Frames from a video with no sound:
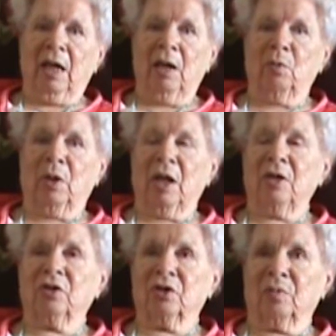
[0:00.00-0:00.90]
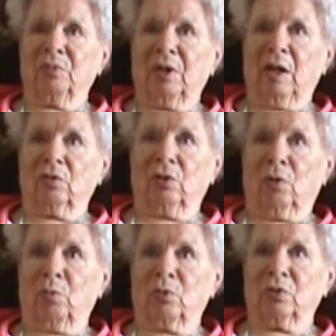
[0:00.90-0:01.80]
He, he shipped out
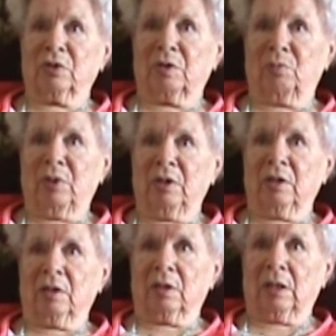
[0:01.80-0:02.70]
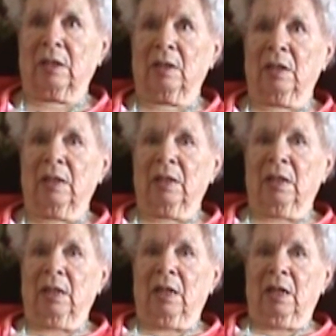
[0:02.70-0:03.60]
almost immediately. Mm -hmm.
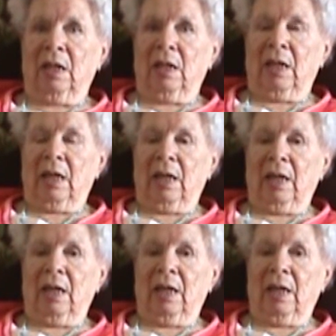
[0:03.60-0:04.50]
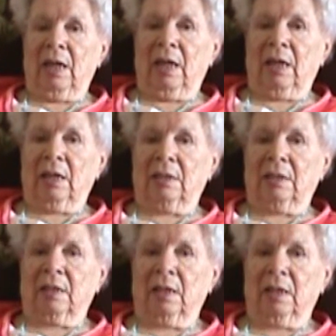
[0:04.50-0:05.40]
And
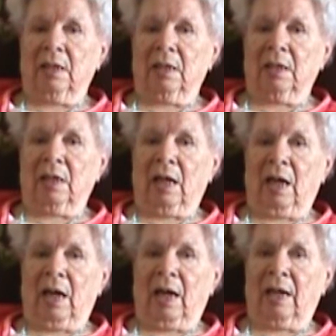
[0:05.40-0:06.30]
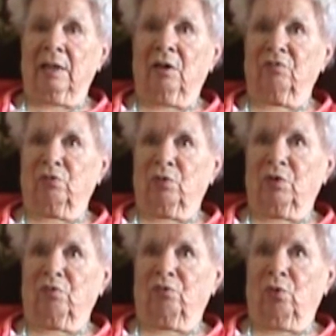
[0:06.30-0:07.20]
I lived with
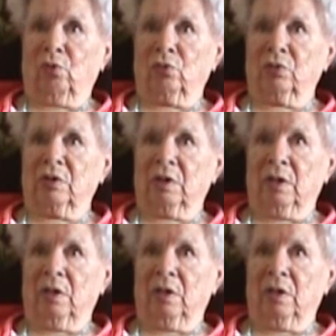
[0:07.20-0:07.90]
the folks.